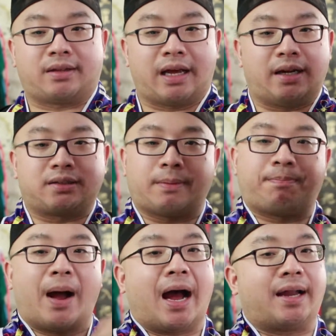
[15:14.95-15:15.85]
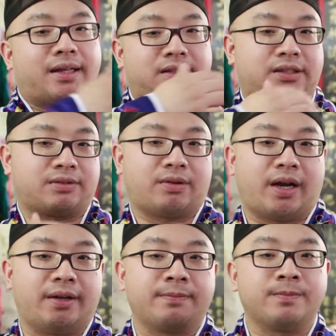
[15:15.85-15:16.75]
That is the balance,
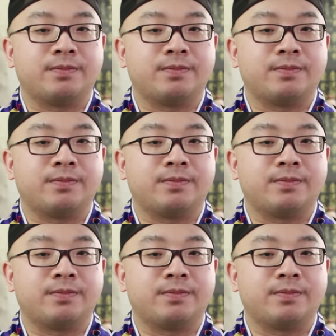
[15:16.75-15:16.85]
right?